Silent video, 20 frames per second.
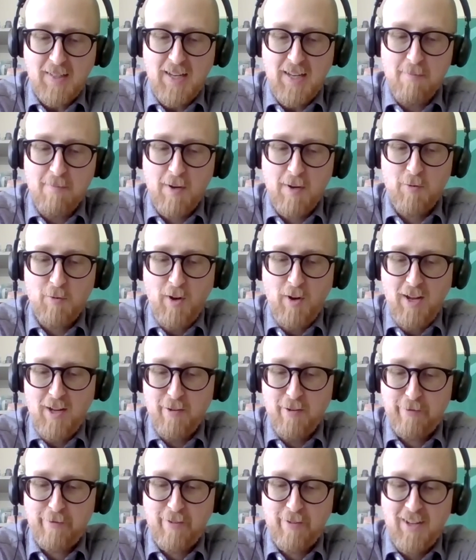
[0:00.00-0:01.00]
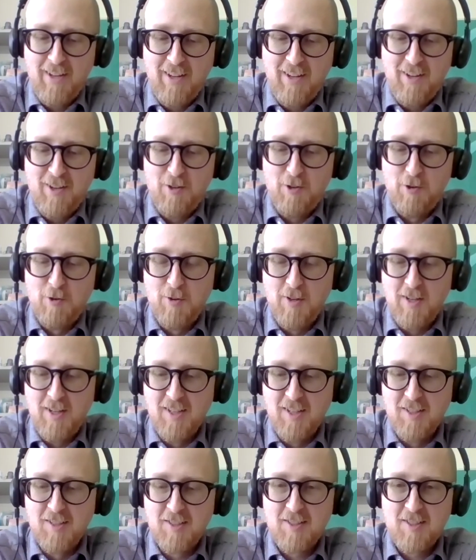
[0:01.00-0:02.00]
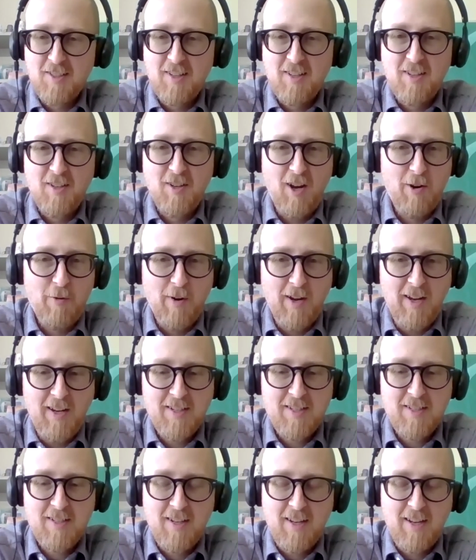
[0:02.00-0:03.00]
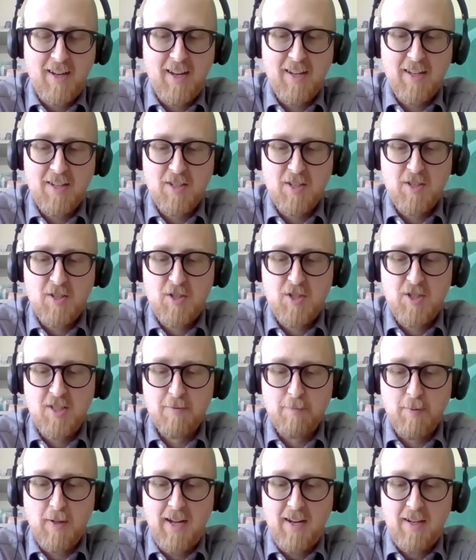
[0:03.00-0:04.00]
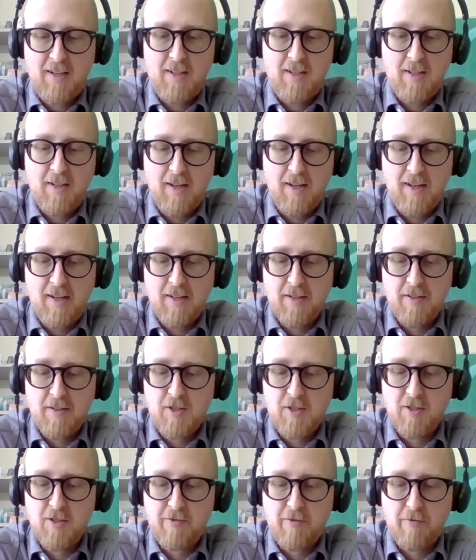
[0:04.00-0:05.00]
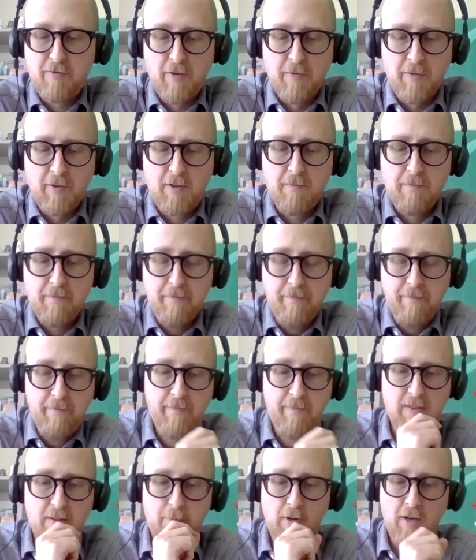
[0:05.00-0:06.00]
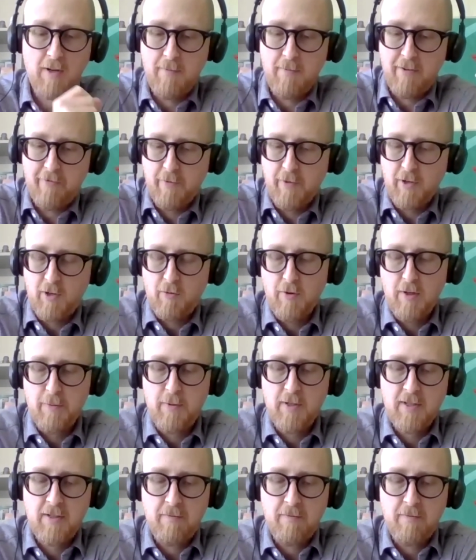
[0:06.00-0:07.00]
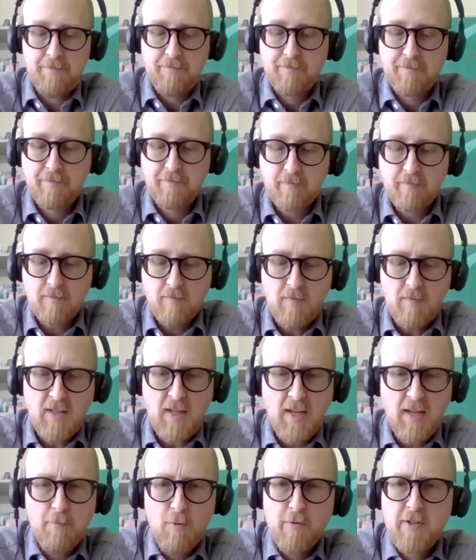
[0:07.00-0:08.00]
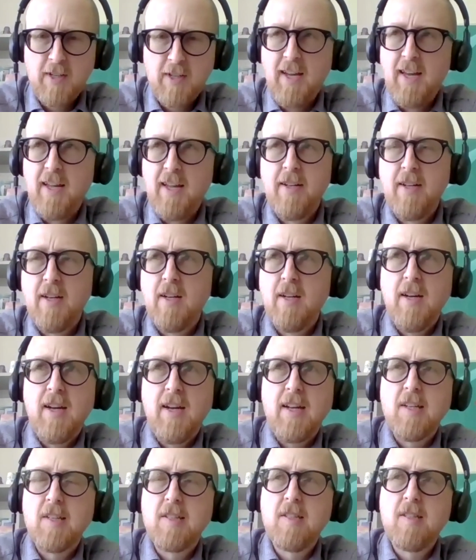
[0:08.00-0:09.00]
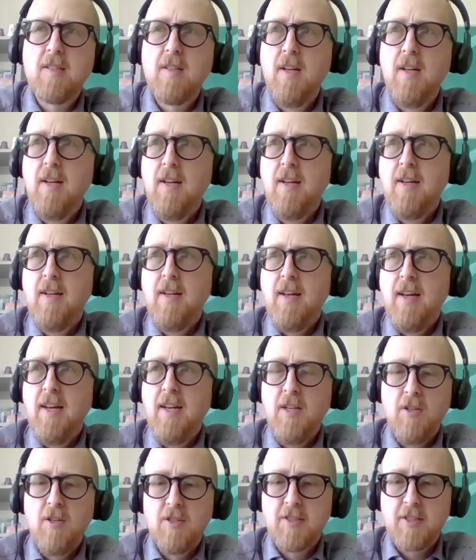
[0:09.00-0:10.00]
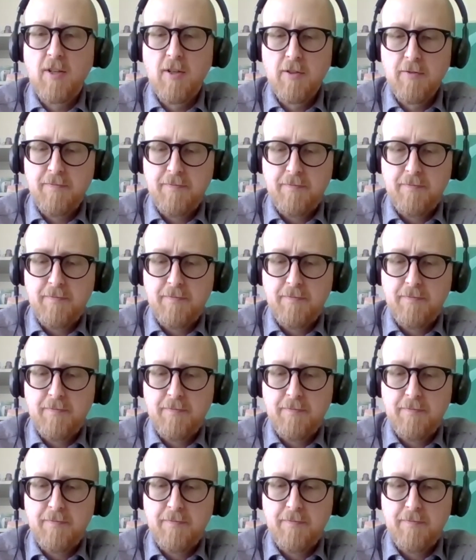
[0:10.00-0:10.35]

my wife, who is not white, she's black. She's from from the Caribbean, and moved to Canada, I guess, 8 years ago.